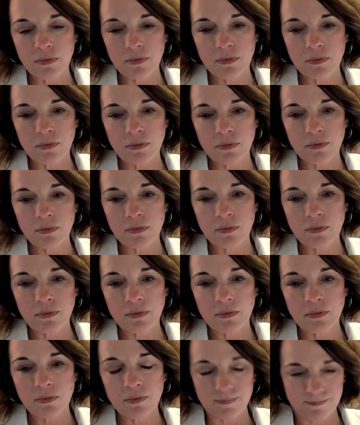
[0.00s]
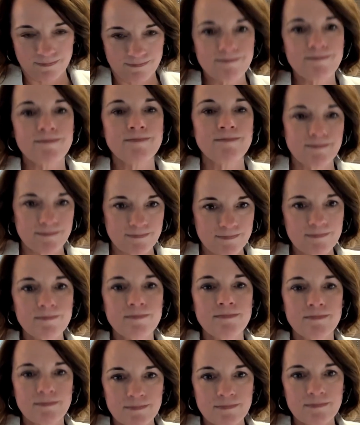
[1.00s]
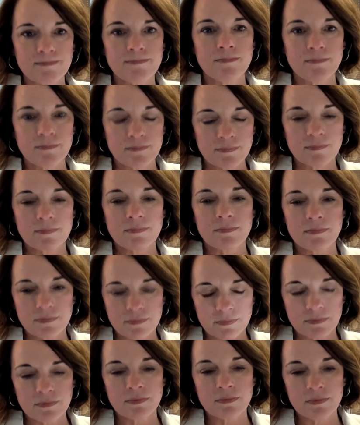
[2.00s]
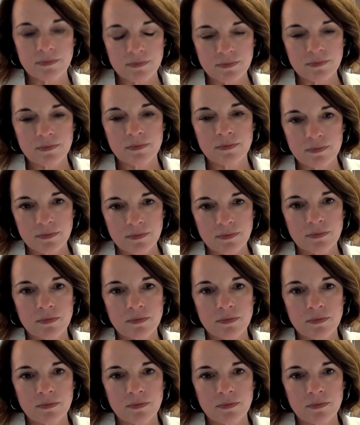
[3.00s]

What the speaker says: We say that a lot, and it's like the sky is falling. But the